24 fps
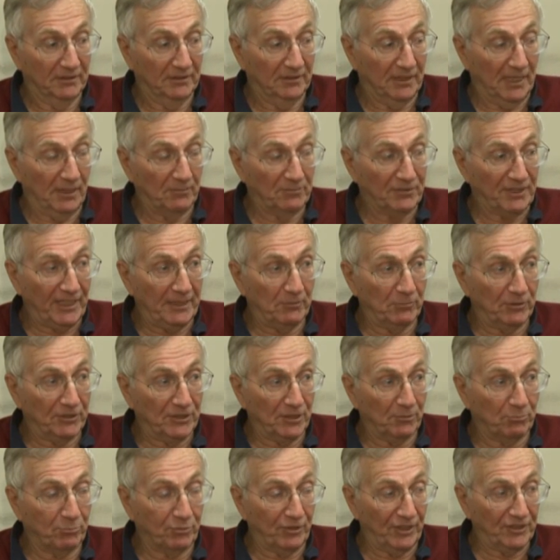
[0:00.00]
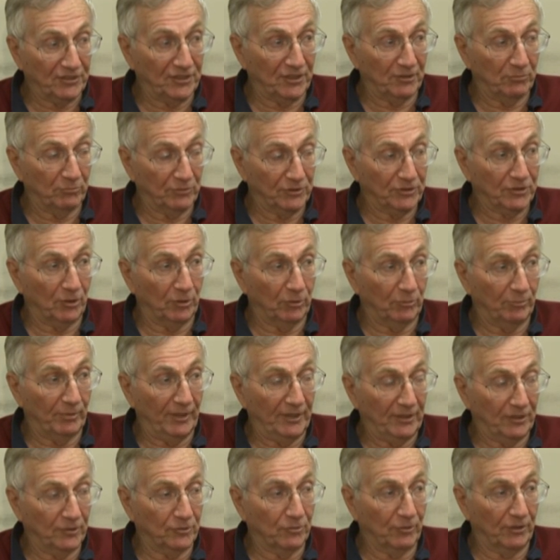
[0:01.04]
I'm saying what the president was told by
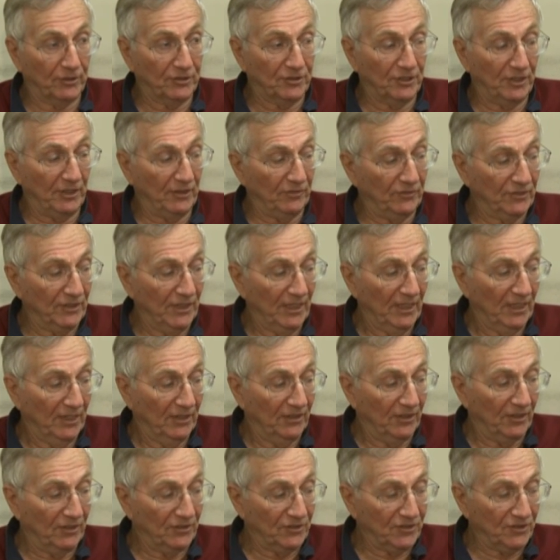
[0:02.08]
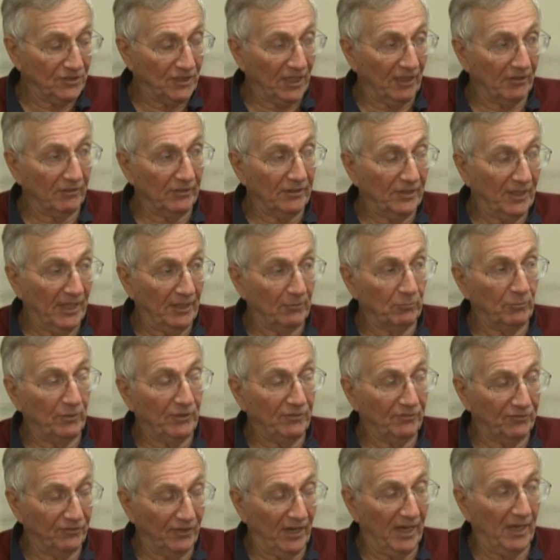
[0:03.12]
the Joint Chiefs, the sarin that we
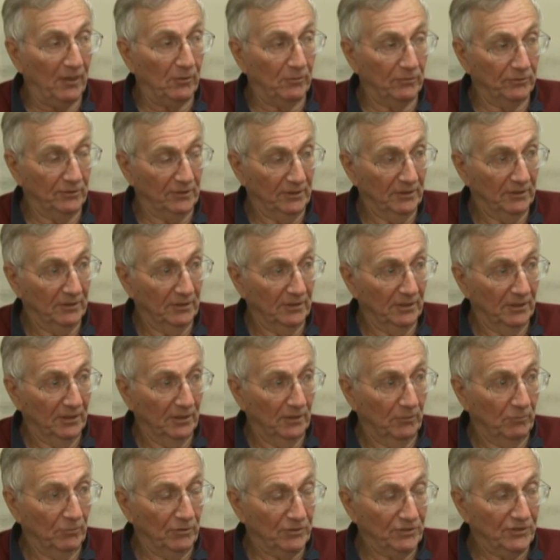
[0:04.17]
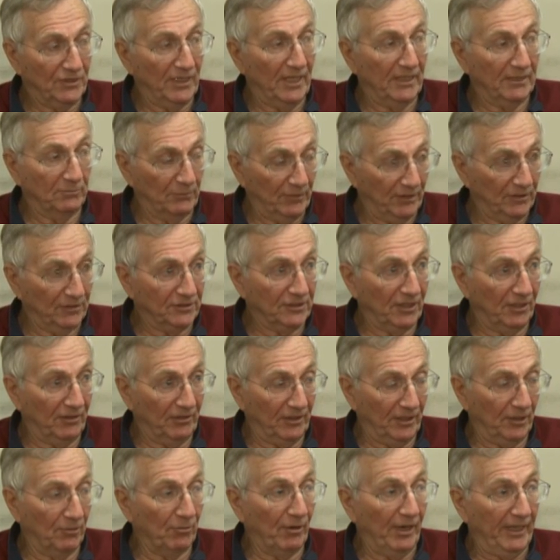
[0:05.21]
found was not military
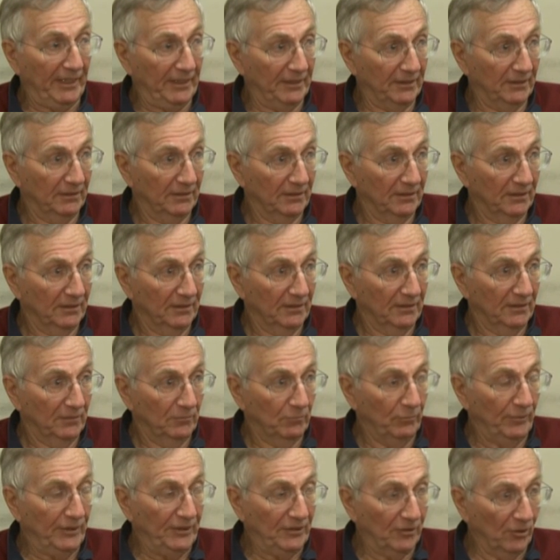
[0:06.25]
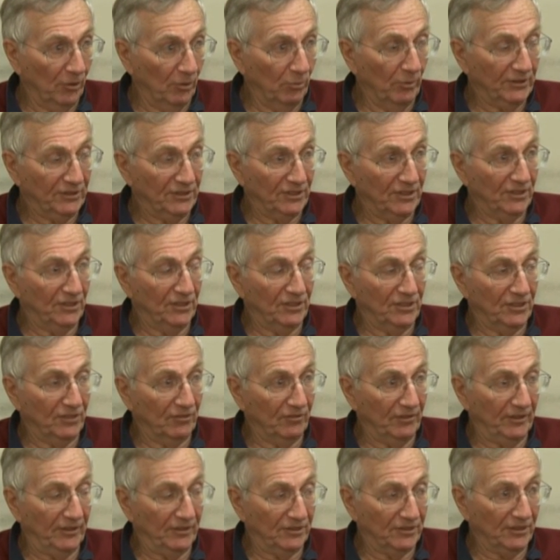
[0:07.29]
grade. We know what's in the
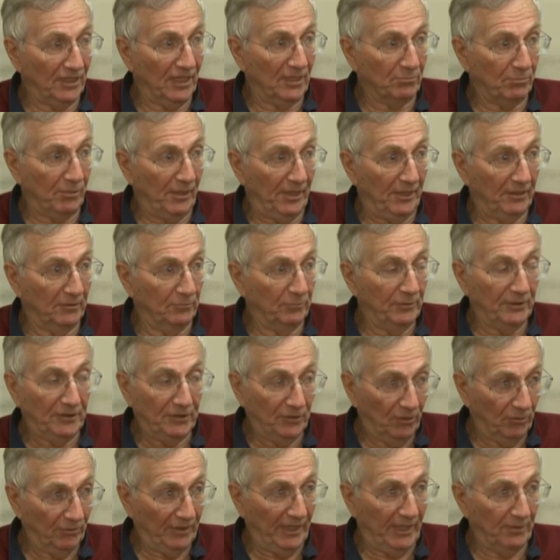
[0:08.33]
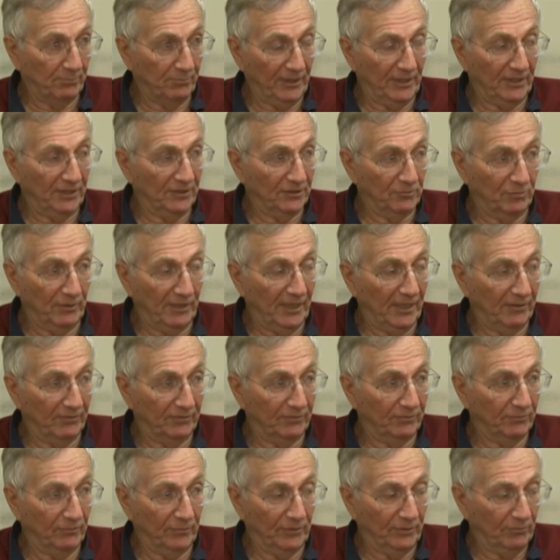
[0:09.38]
Syrian stockpile. We know that because
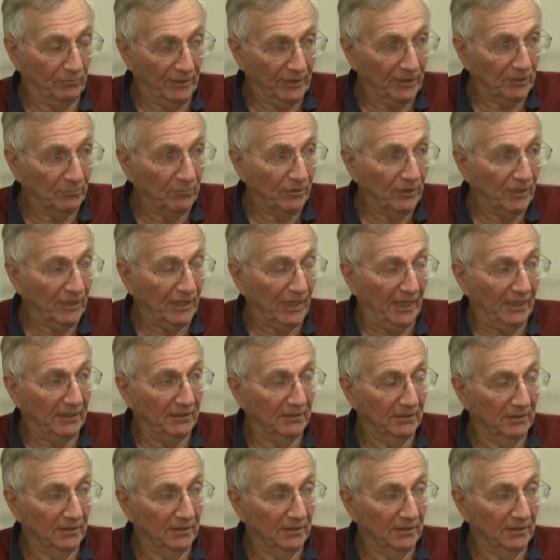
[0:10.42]
we communicate.